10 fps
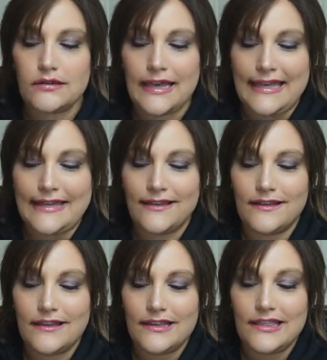like
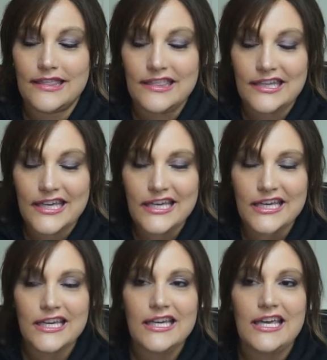
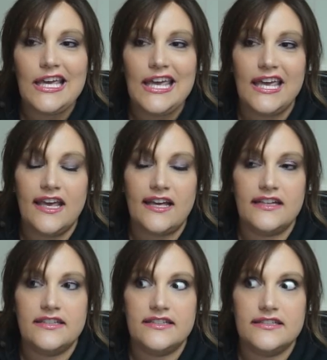thick
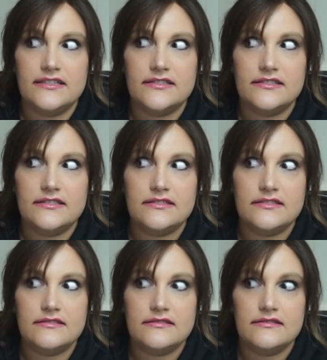and
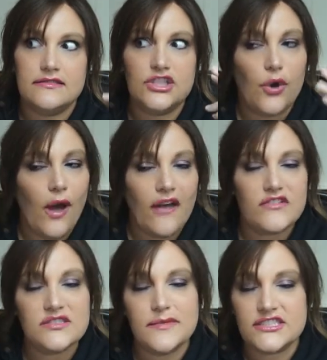don't
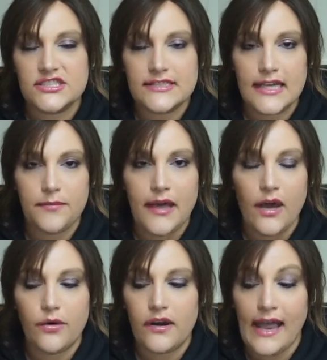have as much stay
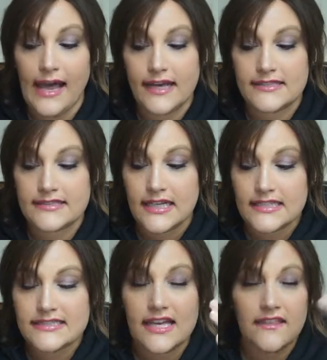power as,
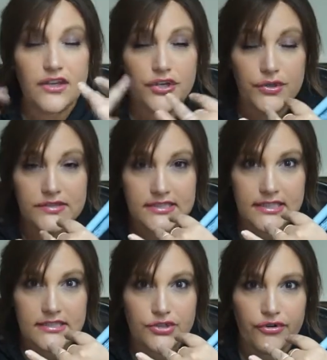say, the Nude
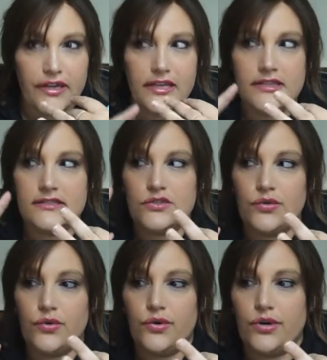Sticks crayons,
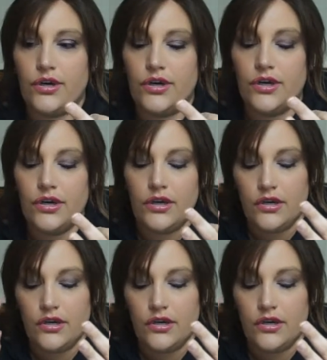or